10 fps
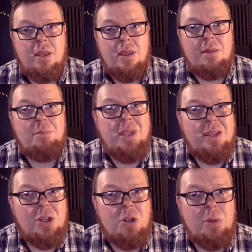And being
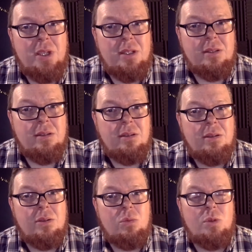a Cretan
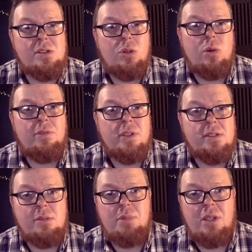was equivalent
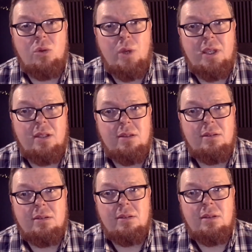to being wicked.
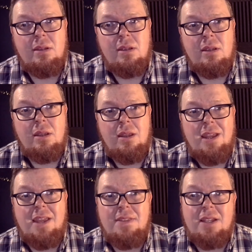
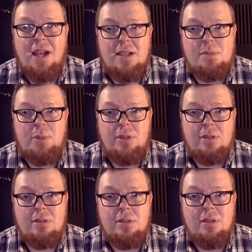And the gospel
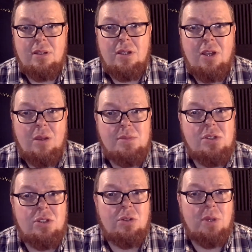comes
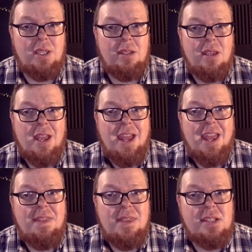to Crete.
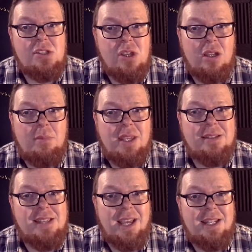And this young man,
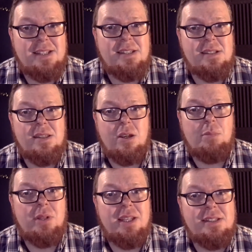Titus, is there
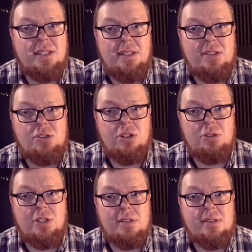planting these
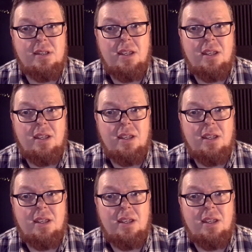churches.